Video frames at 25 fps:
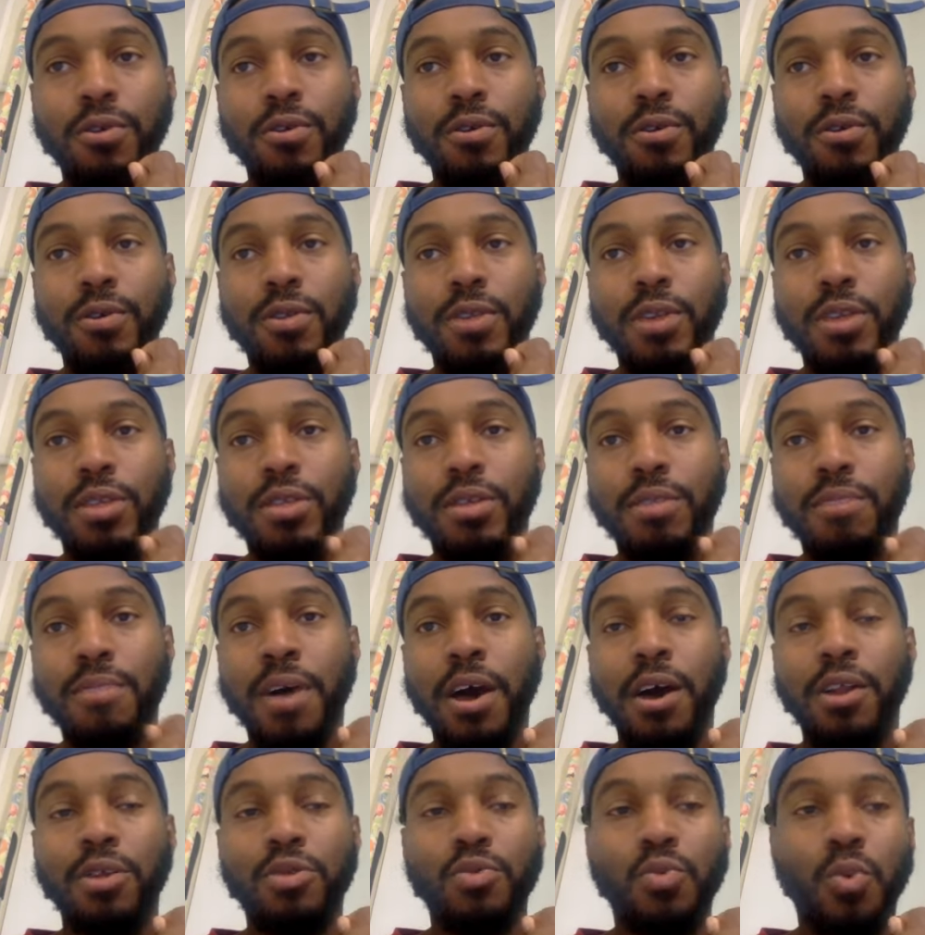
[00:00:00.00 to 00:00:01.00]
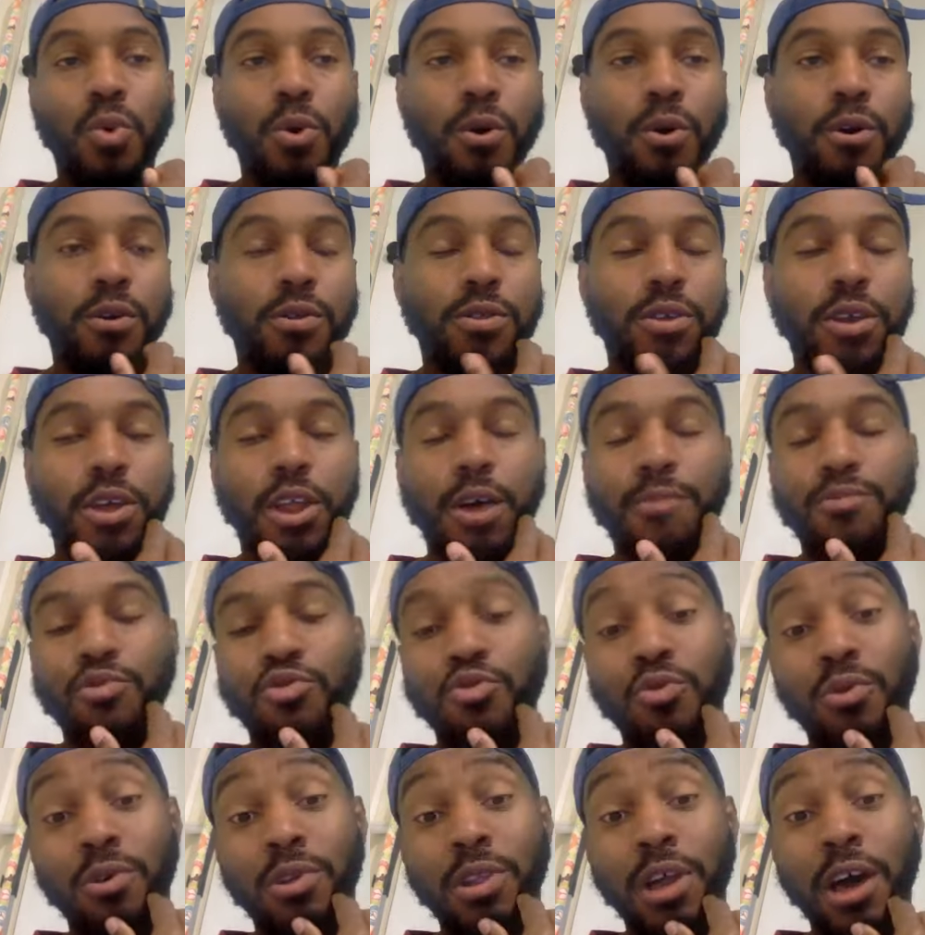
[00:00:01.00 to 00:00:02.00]
decent amount is warranted. I'm
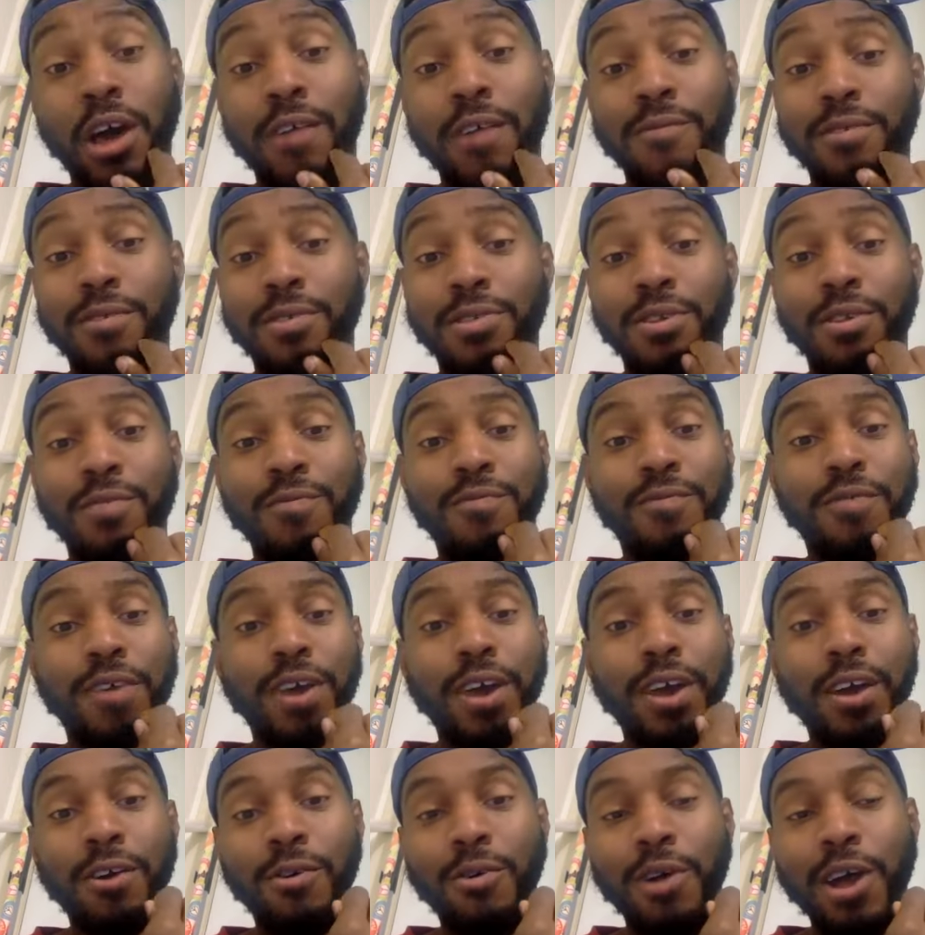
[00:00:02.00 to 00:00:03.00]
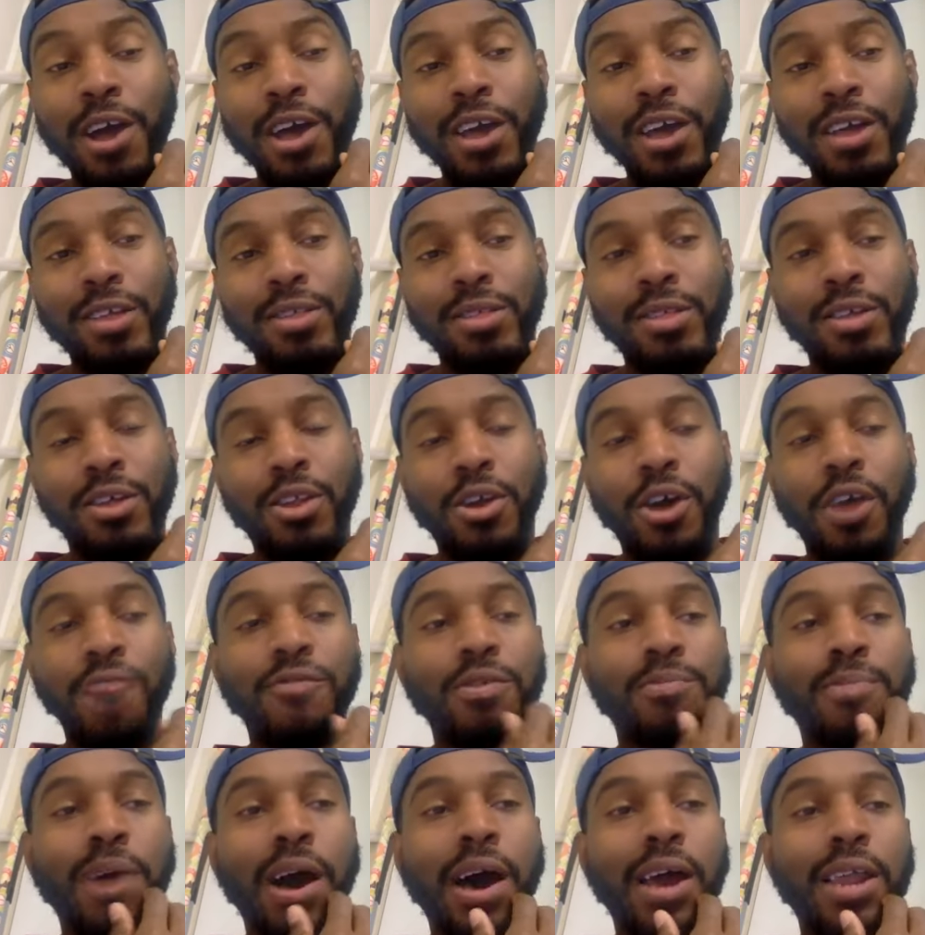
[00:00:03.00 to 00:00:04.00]
sure a lot of it's unfair, right?
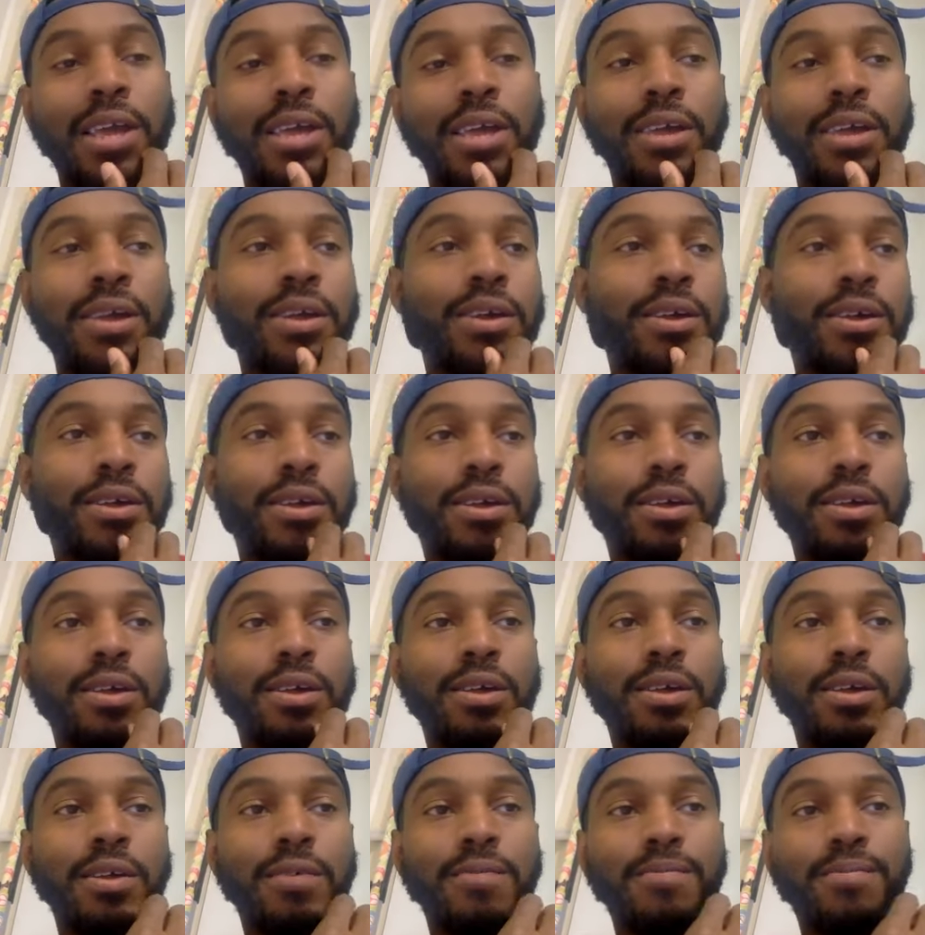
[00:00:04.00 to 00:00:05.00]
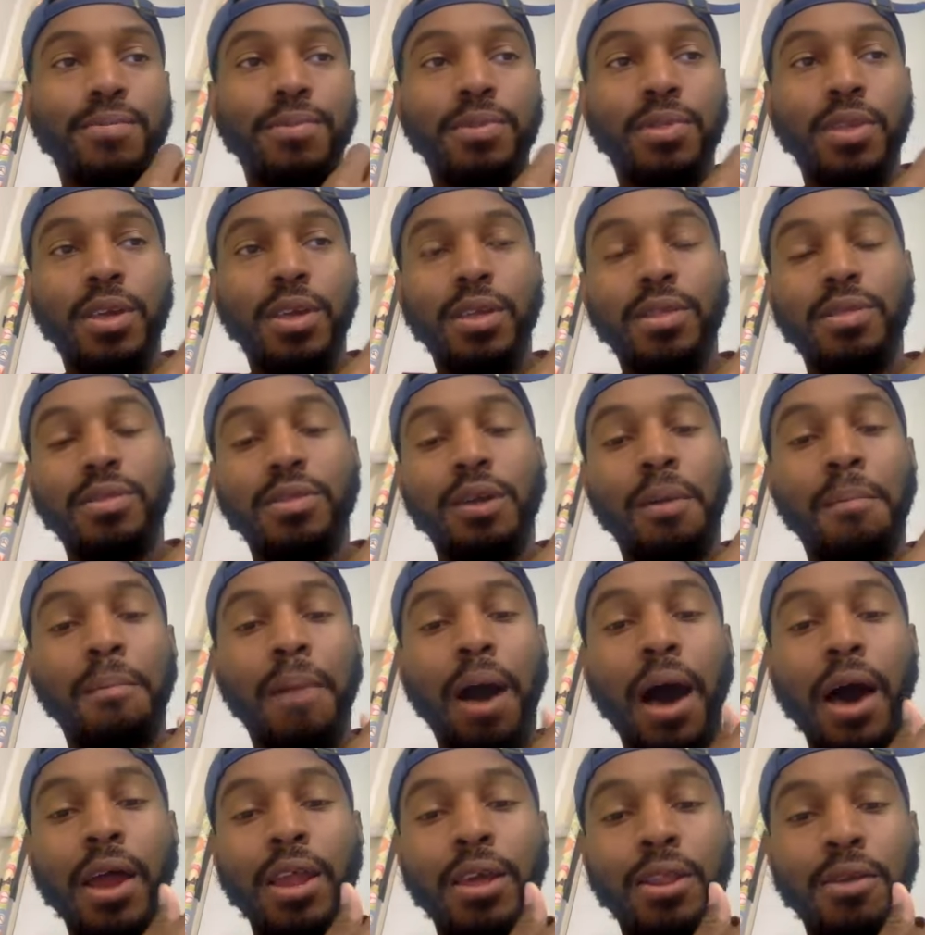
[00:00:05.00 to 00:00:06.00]
Everybody needs
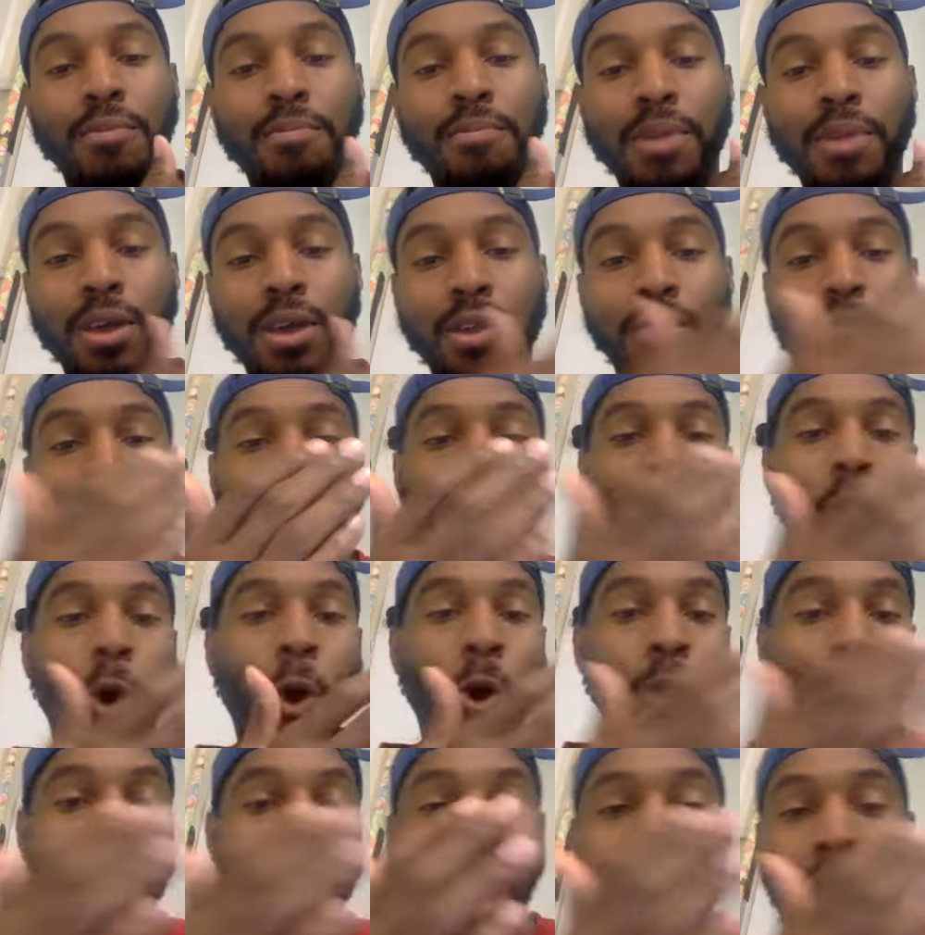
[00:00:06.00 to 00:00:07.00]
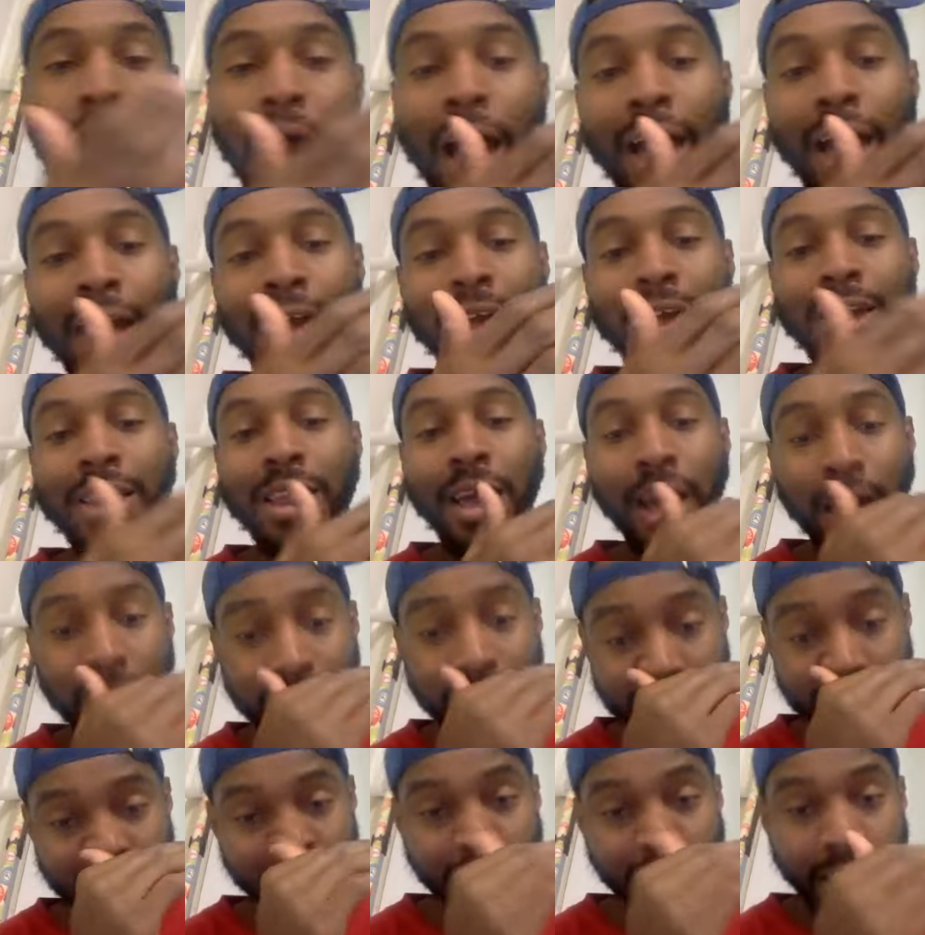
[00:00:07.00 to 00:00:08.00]
somebody to be the fall guy. In
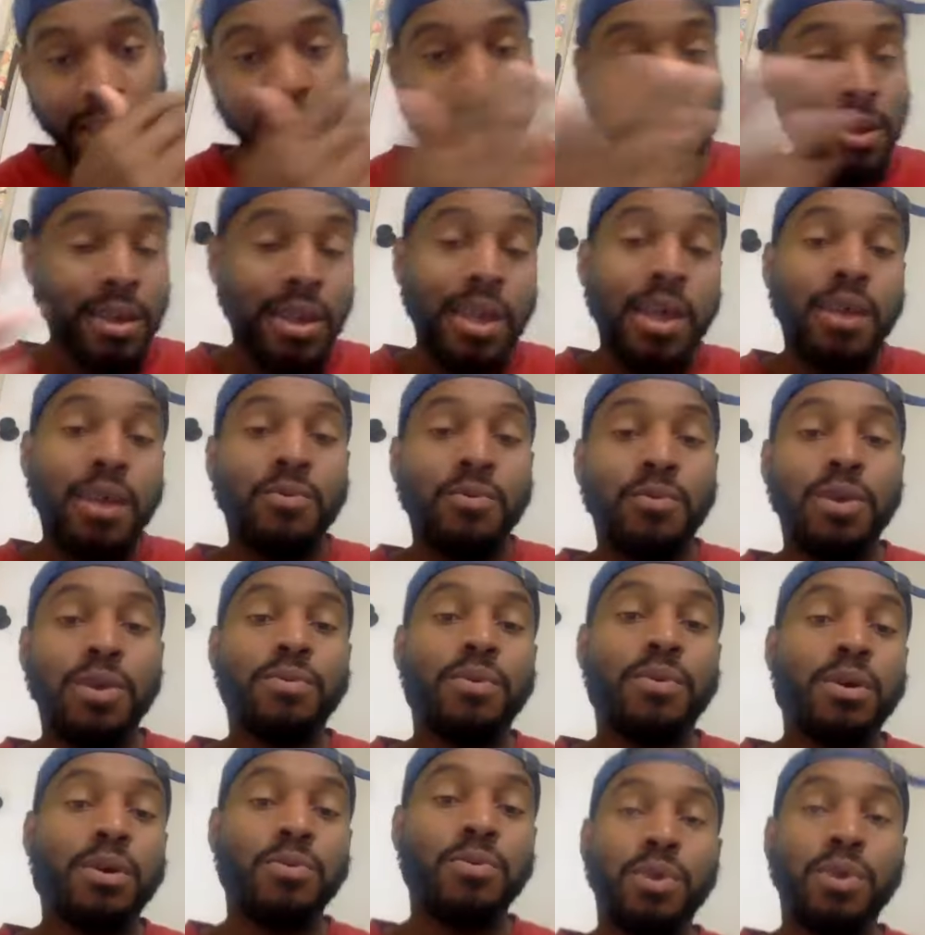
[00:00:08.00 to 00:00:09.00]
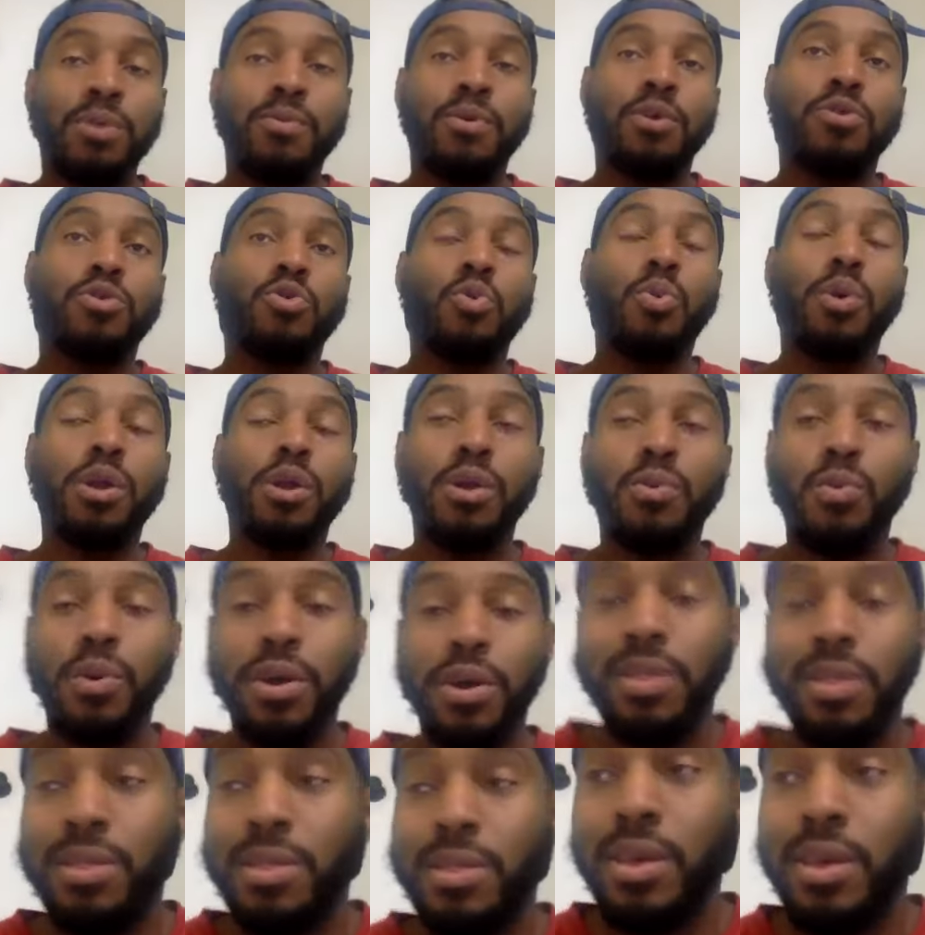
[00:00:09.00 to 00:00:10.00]
hindsight, again, we were a
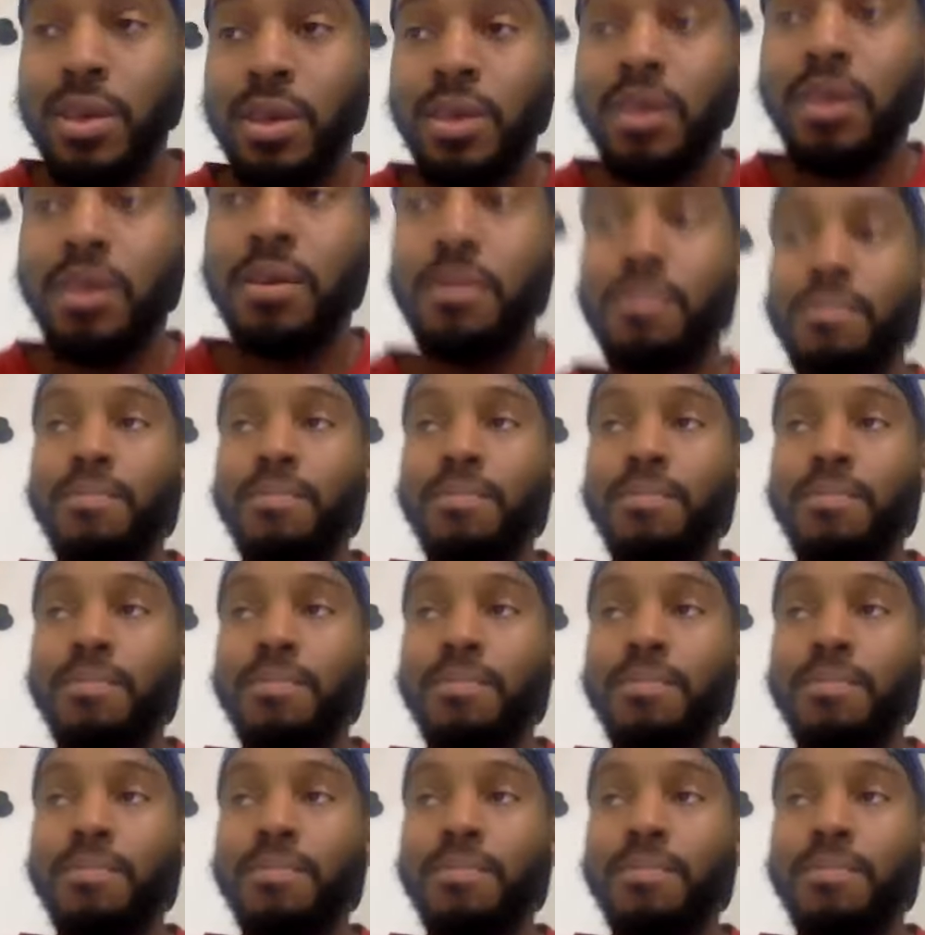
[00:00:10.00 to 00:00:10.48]
20-win team